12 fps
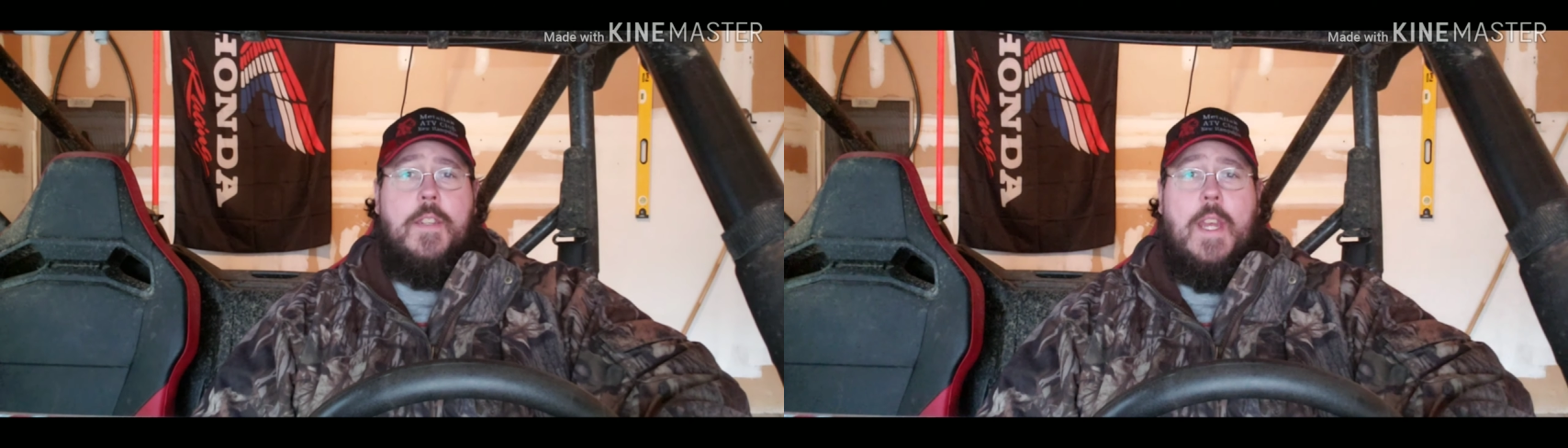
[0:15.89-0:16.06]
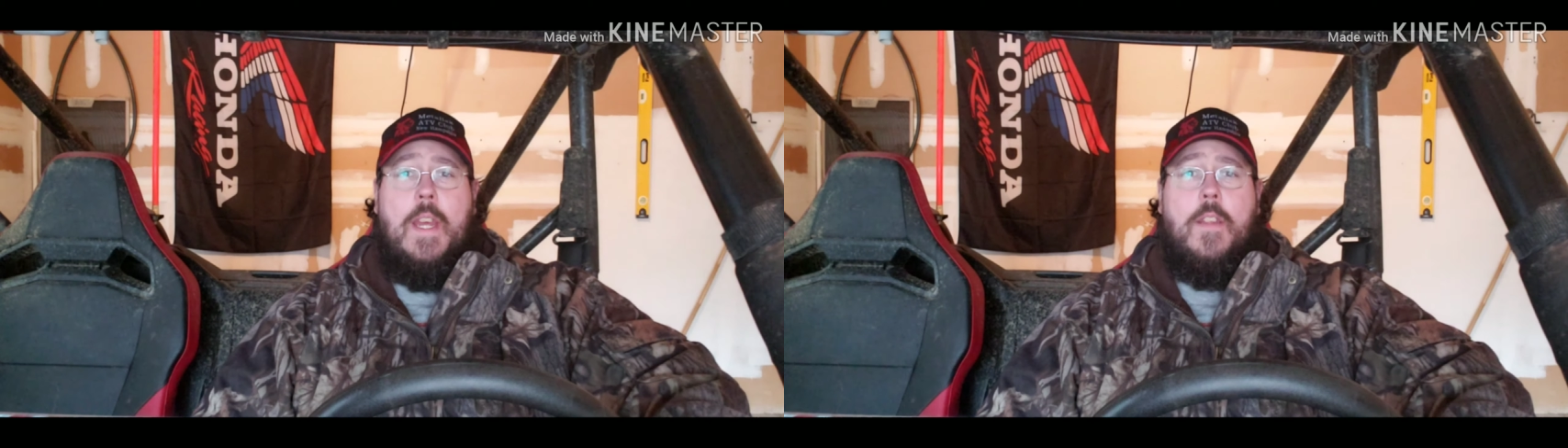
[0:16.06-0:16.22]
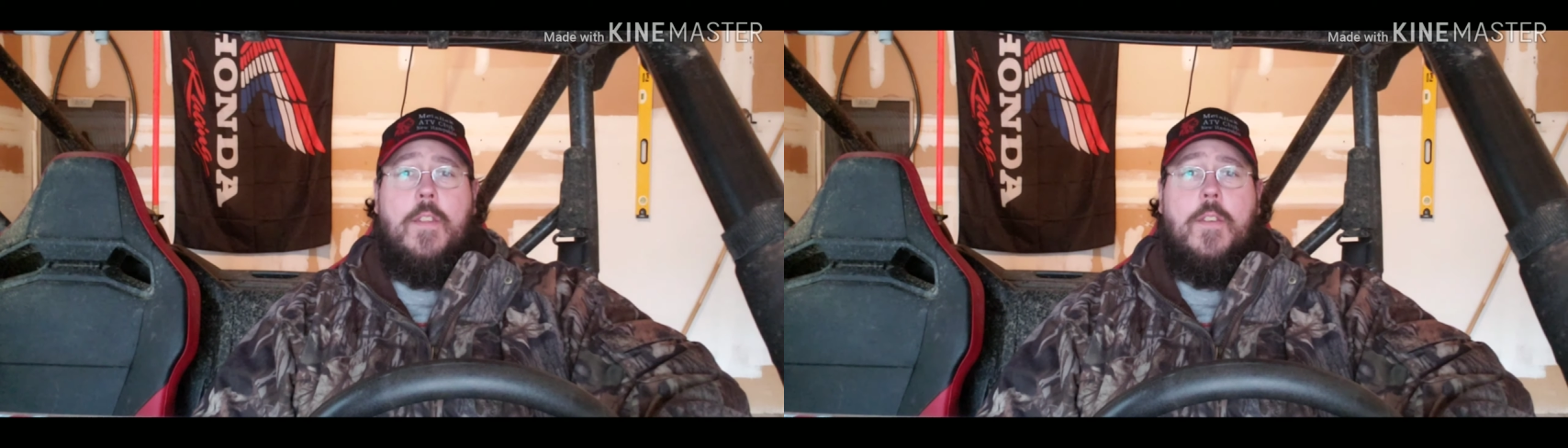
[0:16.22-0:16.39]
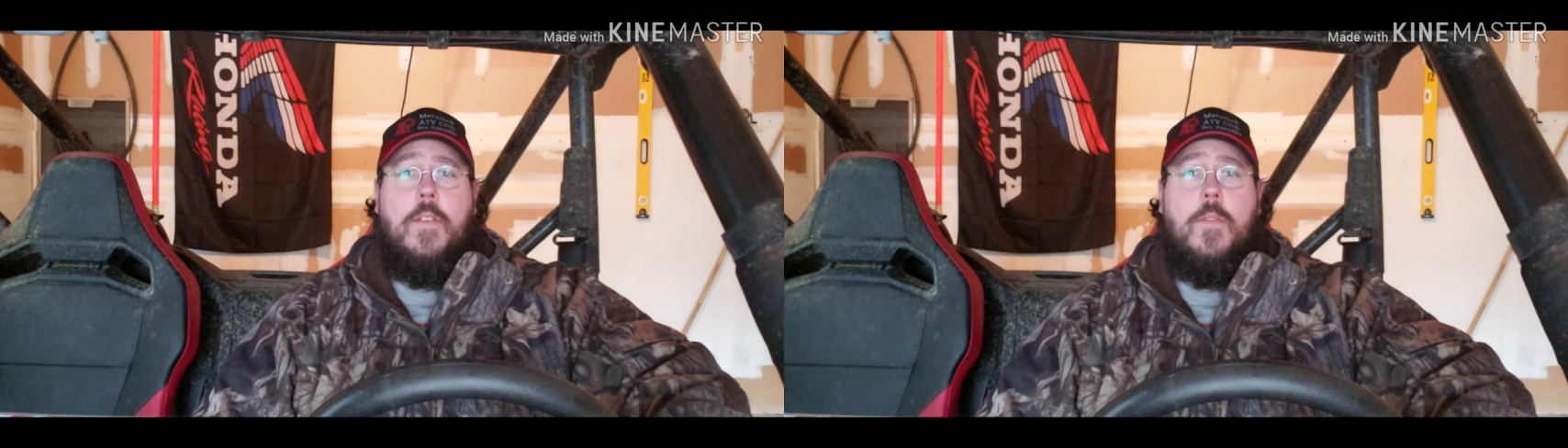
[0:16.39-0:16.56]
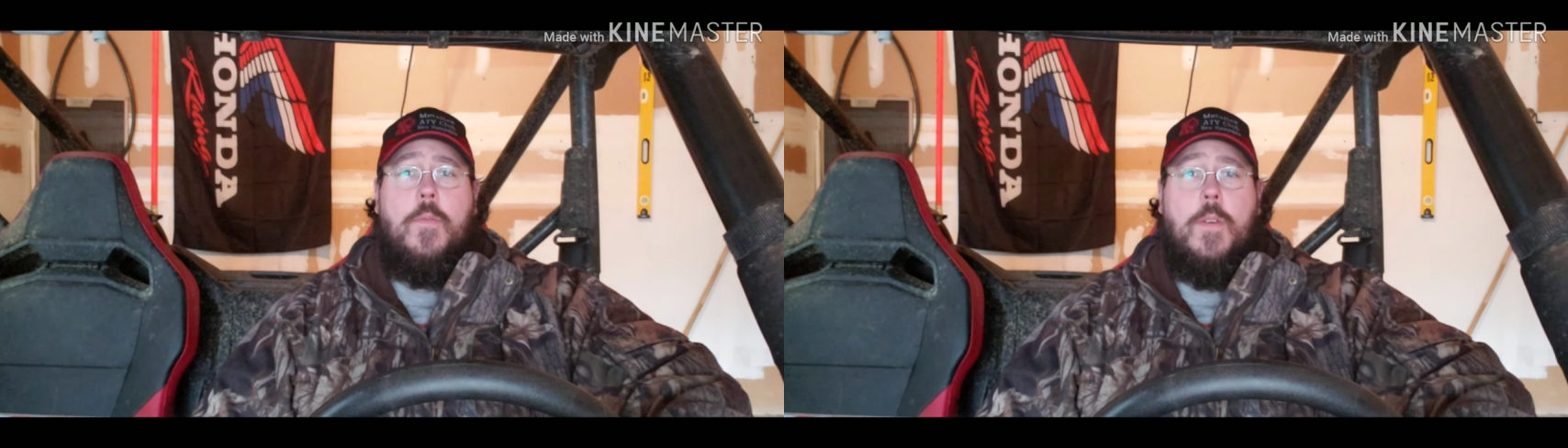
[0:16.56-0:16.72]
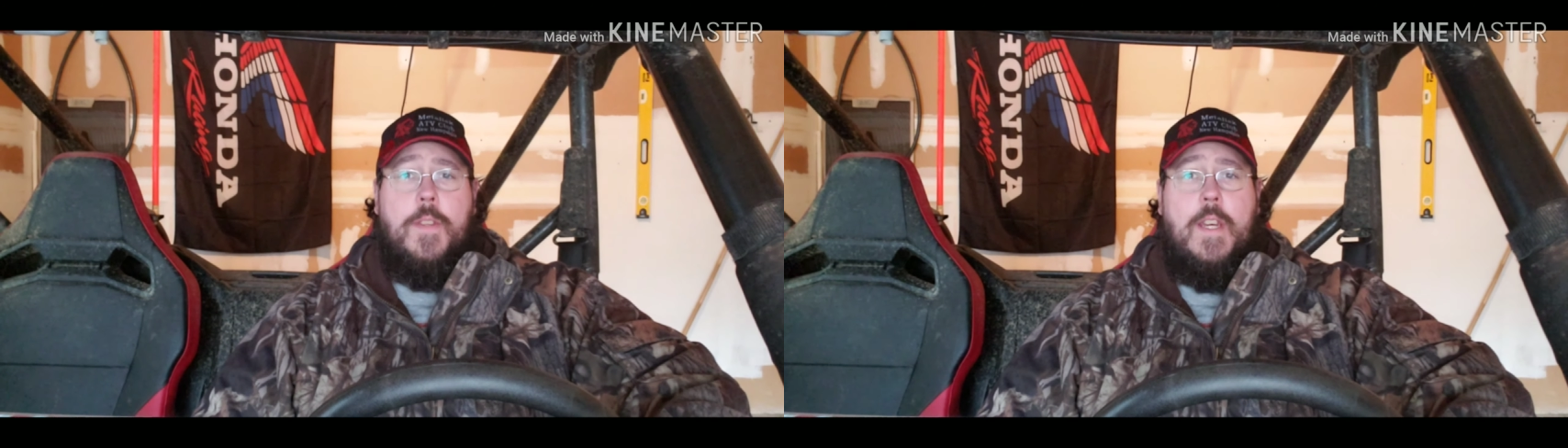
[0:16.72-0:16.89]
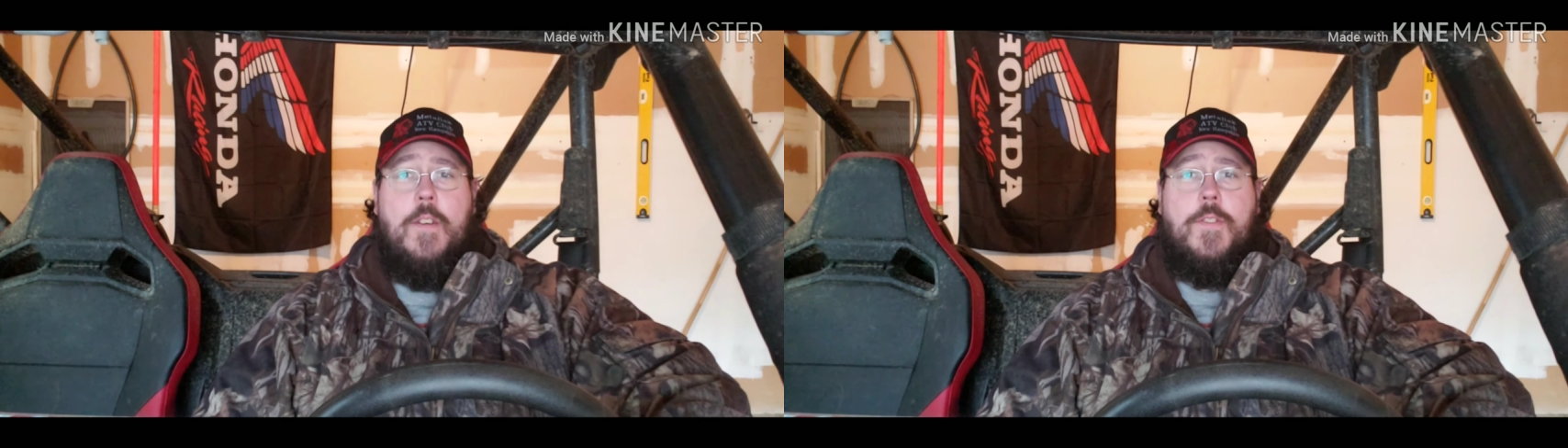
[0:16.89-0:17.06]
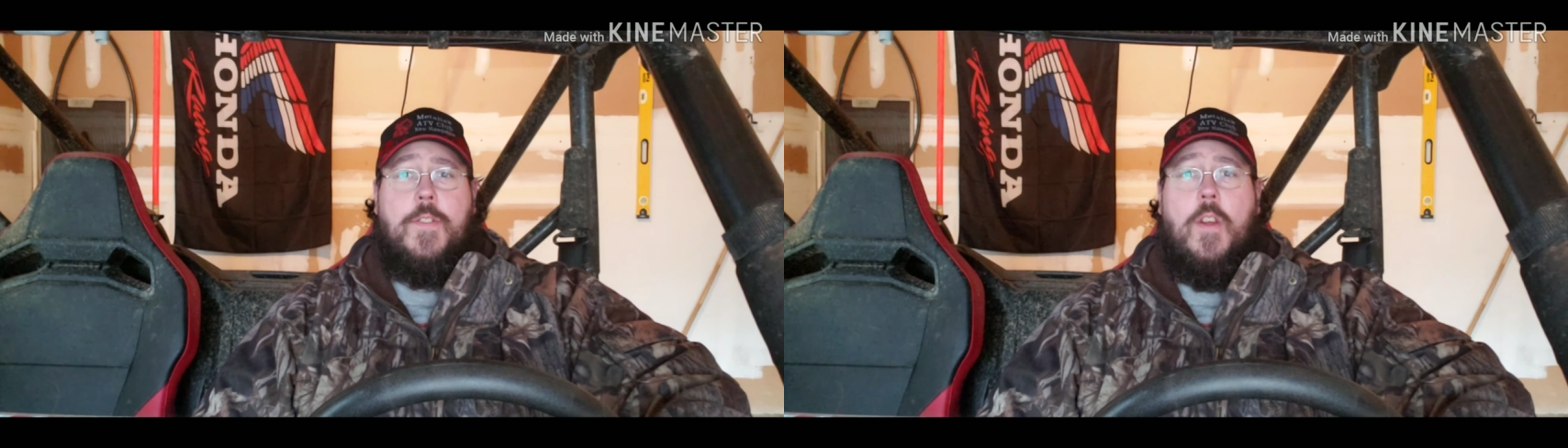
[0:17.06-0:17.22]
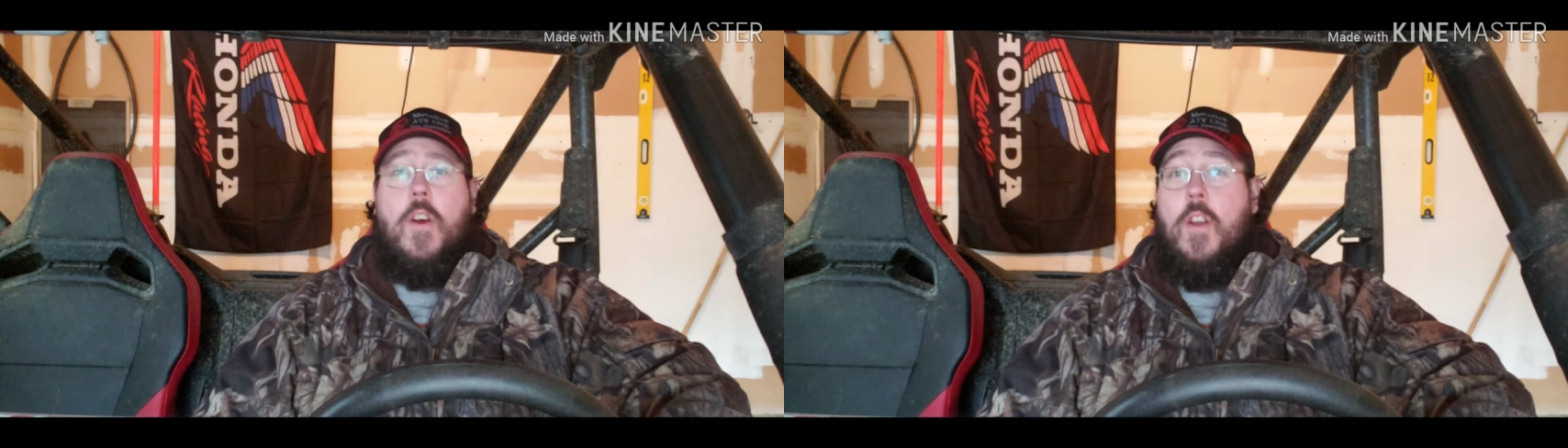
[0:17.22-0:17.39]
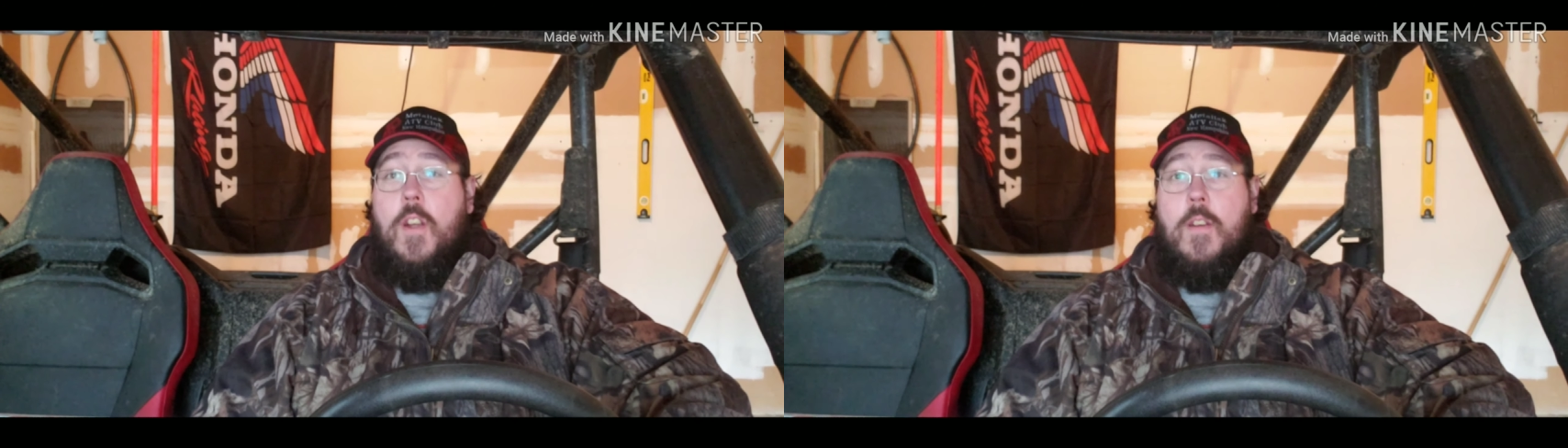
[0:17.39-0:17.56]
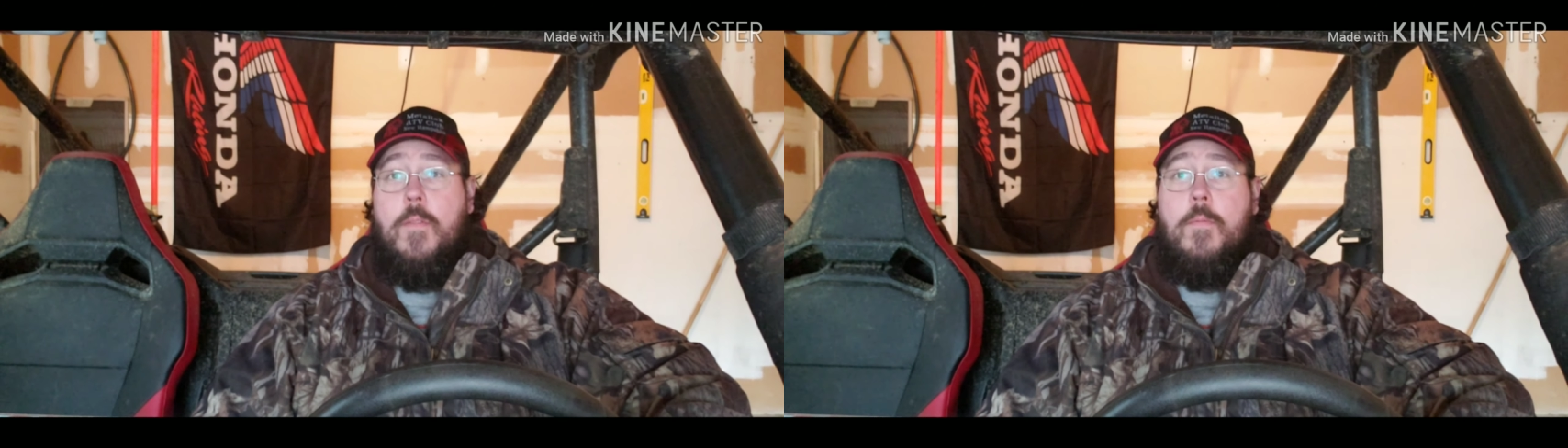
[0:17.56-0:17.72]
Talon 1000R.